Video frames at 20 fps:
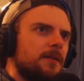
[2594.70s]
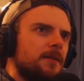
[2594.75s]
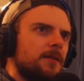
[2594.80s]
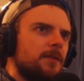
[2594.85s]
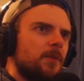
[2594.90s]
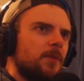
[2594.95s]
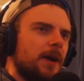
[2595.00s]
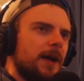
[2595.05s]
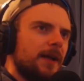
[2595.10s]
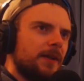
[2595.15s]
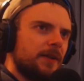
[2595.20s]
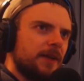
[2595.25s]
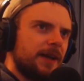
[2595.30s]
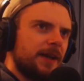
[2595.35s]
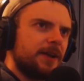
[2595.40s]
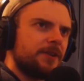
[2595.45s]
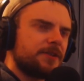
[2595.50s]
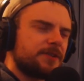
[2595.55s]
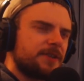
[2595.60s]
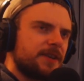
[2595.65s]
What, L.A.
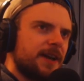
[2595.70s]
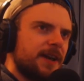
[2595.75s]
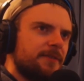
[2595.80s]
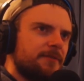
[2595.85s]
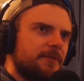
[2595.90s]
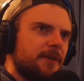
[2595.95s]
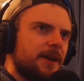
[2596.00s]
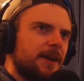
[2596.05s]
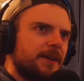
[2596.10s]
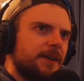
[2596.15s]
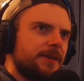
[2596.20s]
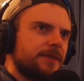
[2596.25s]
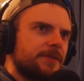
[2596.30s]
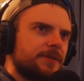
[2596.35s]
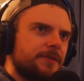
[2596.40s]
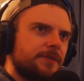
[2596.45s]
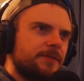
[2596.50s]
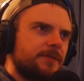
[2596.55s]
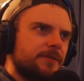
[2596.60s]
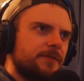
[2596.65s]
or San Fran
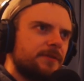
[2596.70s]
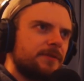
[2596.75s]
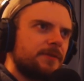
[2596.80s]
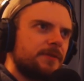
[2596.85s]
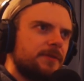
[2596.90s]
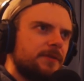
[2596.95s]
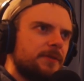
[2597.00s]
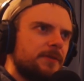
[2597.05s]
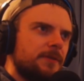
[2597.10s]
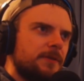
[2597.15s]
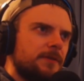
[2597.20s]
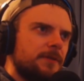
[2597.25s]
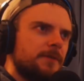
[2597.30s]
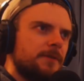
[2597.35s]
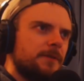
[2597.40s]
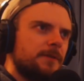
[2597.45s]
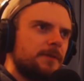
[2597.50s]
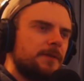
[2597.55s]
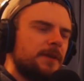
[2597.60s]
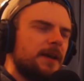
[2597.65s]
is?
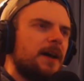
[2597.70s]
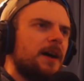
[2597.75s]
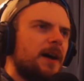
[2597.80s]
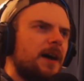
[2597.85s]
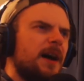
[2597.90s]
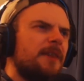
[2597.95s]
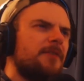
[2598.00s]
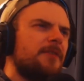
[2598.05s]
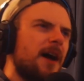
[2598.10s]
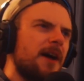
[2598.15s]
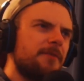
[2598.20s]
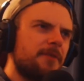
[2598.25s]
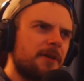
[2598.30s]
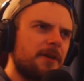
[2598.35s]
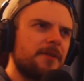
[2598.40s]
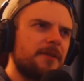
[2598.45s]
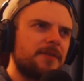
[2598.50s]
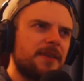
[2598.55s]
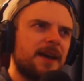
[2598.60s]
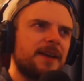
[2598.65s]
Yeah, I've
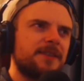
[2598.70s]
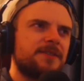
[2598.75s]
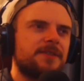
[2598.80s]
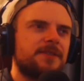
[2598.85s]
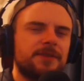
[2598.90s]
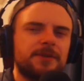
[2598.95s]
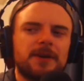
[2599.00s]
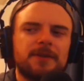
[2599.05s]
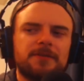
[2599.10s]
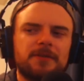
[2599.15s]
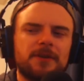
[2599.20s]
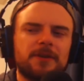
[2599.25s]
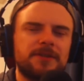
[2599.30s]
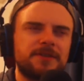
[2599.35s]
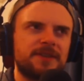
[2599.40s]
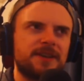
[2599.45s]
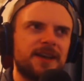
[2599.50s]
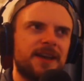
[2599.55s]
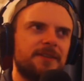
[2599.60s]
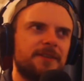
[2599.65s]
heard that too. I've heard
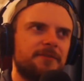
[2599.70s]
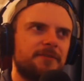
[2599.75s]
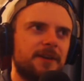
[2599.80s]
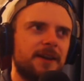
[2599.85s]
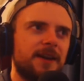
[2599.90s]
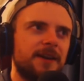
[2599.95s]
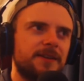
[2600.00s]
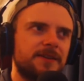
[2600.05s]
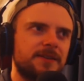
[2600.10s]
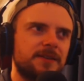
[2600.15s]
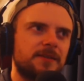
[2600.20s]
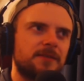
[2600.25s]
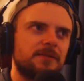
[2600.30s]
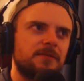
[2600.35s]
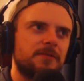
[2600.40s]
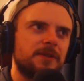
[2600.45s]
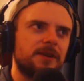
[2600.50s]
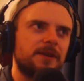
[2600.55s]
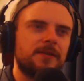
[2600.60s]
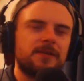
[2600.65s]
San Fran is a little
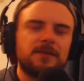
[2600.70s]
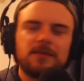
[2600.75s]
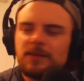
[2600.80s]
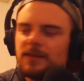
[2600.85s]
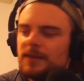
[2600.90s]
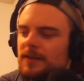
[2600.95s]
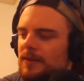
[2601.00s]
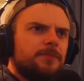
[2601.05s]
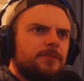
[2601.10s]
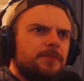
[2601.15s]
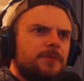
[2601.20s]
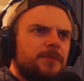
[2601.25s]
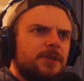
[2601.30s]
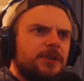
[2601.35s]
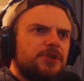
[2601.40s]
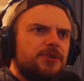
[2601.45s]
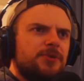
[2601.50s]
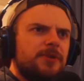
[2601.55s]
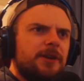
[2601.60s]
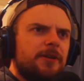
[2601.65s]
weird.
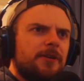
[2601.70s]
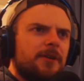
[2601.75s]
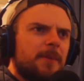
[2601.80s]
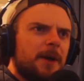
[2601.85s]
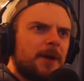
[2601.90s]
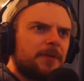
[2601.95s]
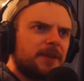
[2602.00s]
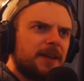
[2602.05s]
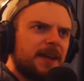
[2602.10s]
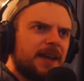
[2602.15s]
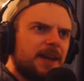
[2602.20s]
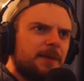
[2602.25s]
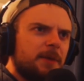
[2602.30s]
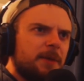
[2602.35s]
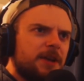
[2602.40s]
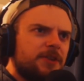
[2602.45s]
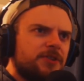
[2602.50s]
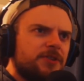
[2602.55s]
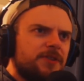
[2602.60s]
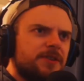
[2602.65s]
Did you hear about the
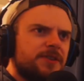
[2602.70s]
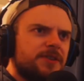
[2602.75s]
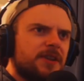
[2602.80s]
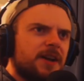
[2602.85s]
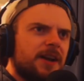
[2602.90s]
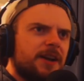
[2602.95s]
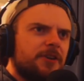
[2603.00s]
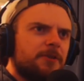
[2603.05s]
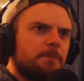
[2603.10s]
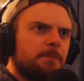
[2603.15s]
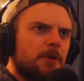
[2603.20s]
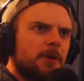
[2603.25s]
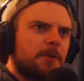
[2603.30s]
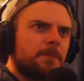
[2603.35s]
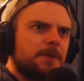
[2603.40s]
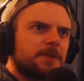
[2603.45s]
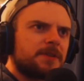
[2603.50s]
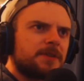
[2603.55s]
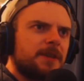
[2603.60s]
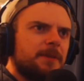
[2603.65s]
animation designer
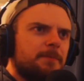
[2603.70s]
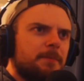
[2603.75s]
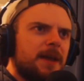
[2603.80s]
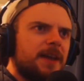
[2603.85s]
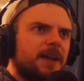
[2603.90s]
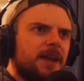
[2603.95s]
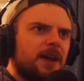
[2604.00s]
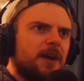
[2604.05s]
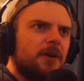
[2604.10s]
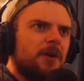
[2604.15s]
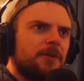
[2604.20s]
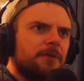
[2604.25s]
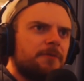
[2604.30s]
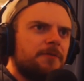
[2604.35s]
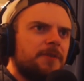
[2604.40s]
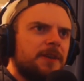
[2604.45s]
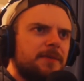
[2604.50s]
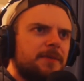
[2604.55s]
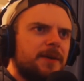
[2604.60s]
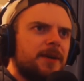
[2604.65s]
purposely making all the
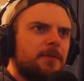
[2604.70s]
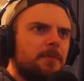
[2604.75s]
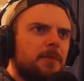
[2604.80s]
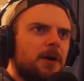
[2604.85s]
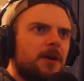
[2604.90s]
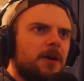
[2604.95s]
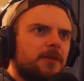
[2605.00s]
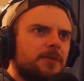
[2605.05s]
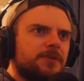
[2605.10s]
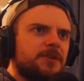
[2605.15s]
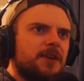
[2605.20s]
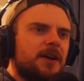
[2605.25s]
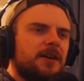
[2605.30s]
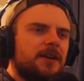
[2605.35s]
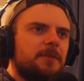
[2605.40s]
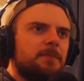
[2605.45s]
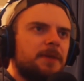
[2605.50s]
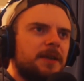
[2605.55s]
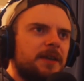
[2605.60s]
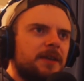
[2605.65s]
female models
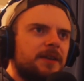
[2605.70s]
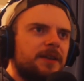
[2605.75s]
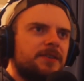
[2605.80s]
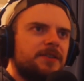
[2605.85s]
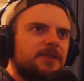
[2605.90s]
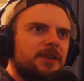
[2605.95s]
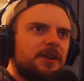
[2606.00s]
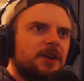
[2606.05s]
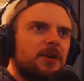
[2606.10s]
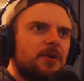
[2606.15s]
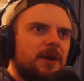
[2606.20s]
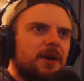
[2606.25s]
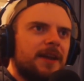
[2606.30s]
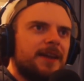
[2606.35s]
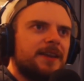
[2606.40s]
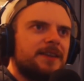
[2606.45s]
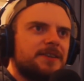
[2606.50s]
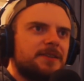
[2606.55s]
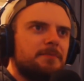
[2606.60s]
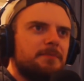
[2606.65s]
unappealing to go
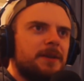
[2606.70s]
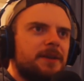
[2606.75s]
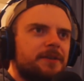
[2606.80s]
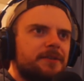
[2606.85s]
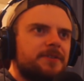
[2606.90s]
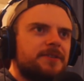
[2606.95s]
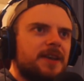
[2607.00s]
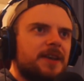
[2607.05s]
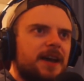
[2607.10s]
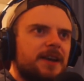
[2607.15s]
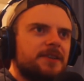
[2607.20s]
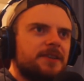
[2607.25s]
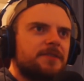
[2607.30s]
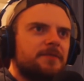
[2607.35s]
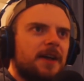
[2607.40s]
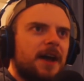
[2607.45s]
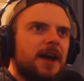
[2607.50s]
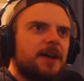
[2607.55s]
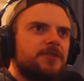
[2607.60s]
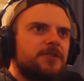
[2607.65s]
against male
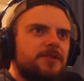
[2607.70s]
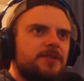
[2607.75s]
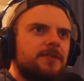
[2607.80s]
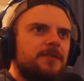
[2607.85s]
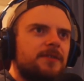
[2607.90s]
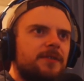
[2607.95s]
satisfaction?